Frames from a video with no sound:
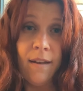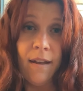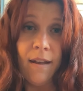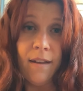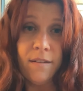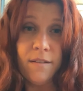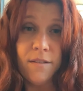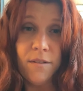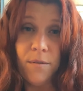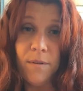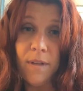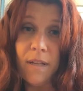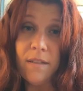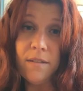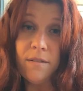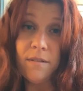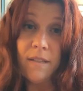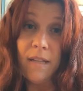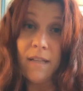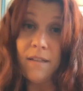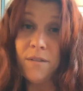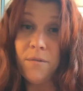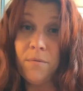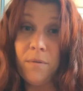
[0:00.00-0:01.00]
And so
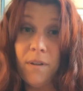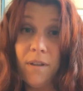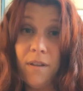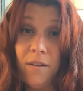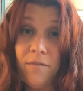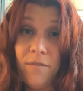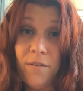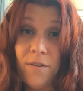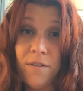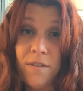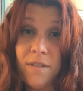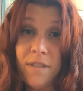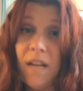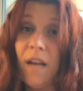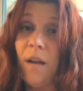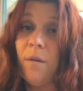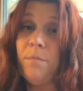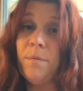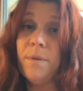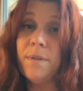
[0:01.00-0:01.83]
that's really the first step.